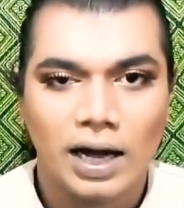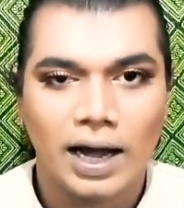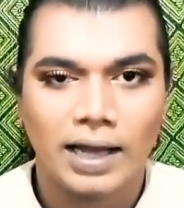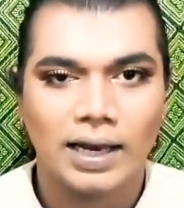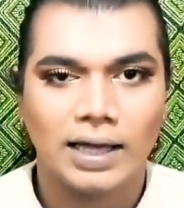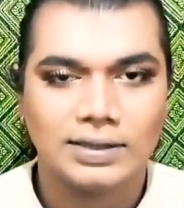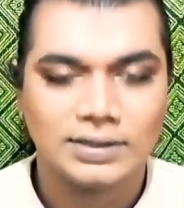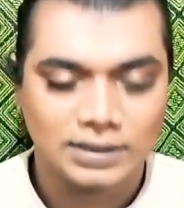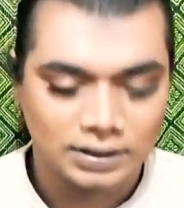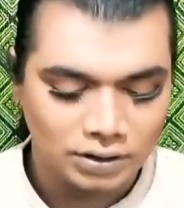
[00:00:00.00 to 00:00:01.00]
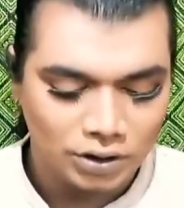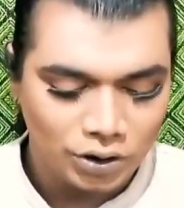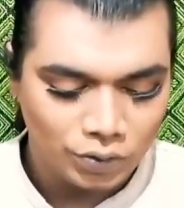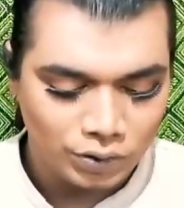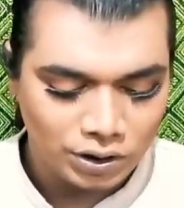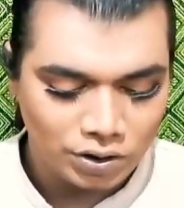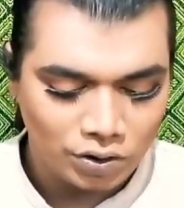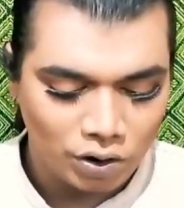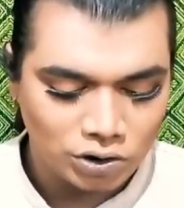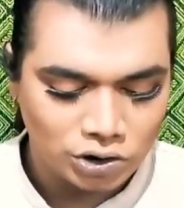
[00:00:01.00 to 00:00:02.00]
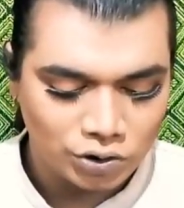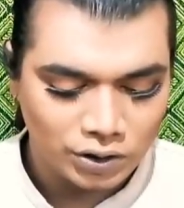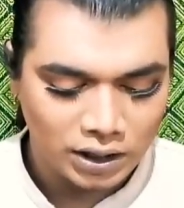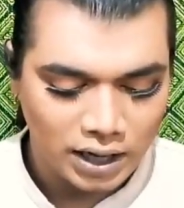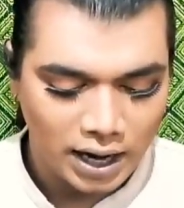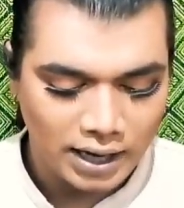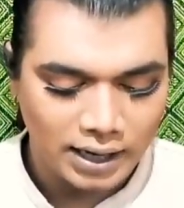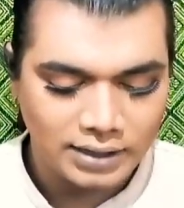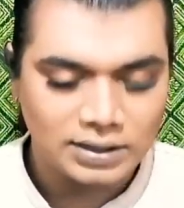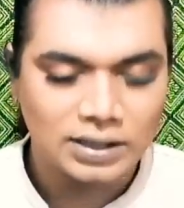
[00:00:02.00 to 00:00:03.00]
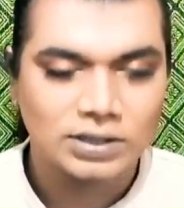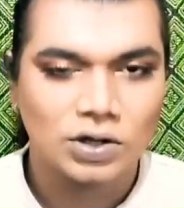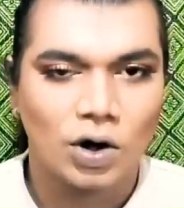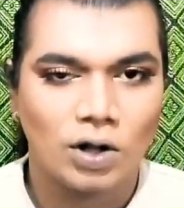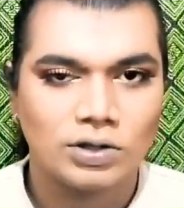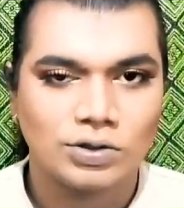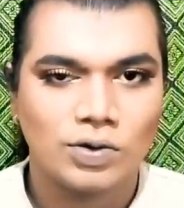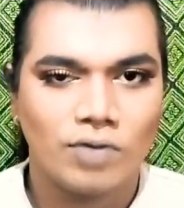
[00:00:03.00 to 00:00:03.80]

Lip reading: highlighting. With your contouring, highlighting is also